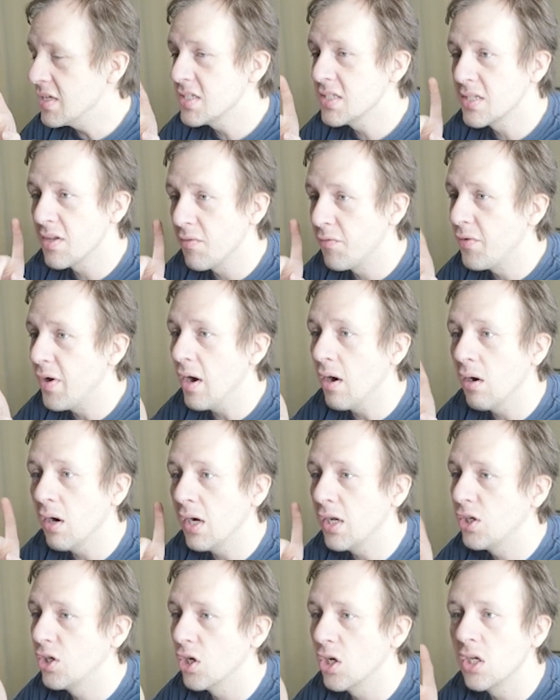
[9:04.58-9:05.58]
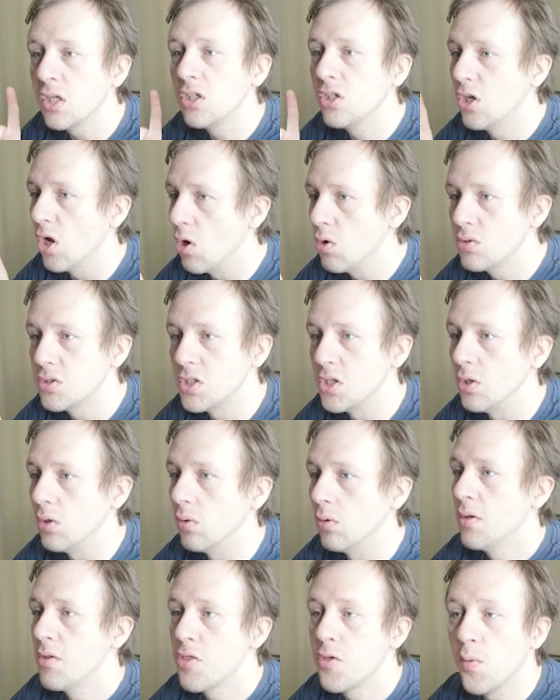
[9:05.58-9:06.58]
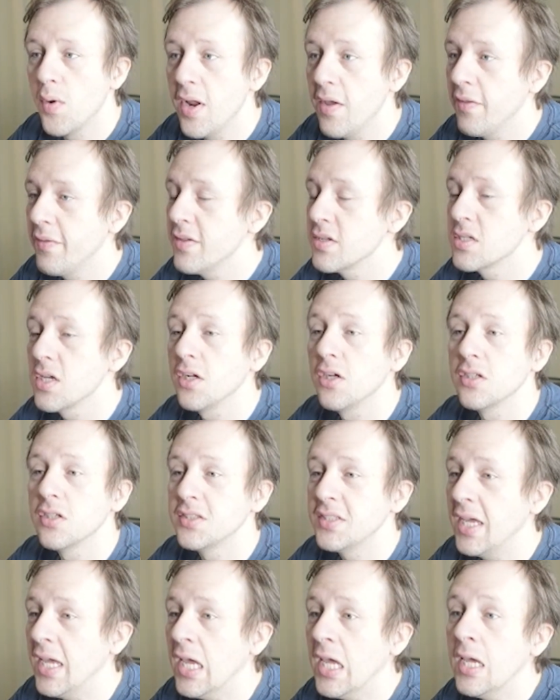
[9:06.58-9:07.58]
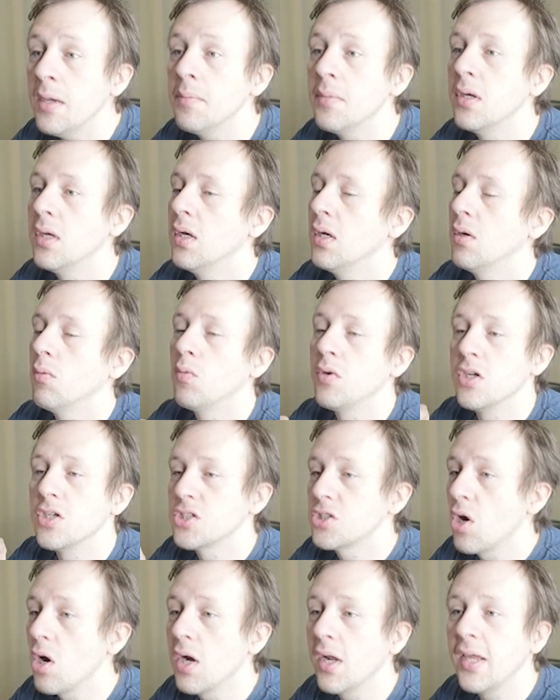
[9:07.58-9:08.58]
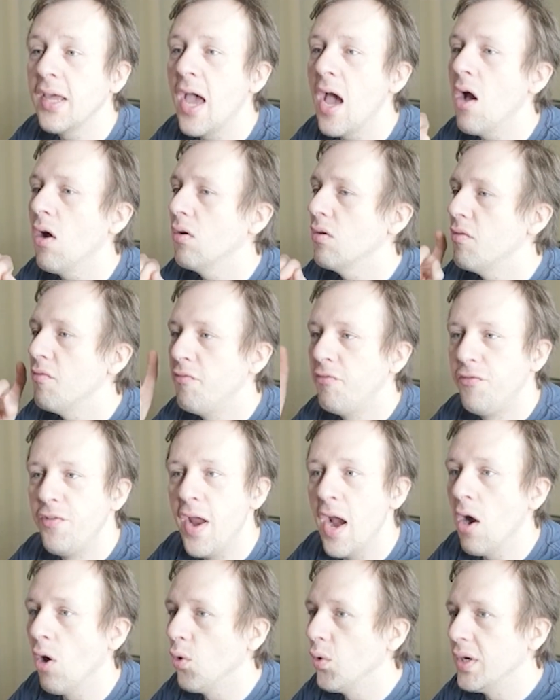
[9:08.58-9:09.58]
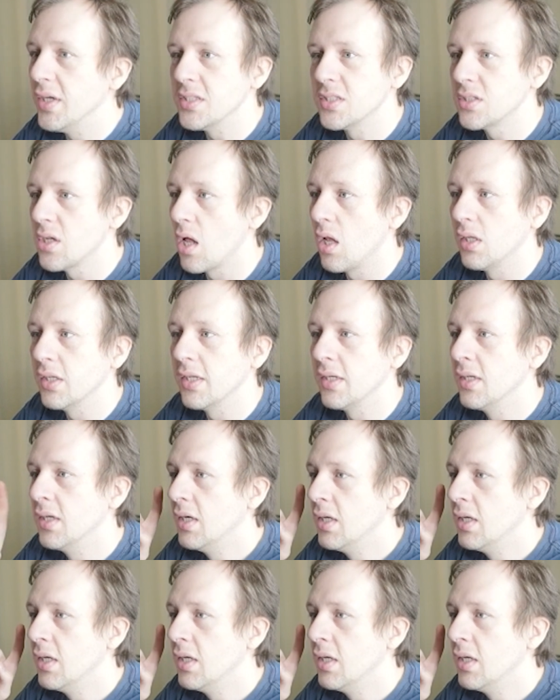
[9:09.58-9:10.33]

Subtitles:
is a very good go-to. 3 of these on your team when you're starting out, very solid.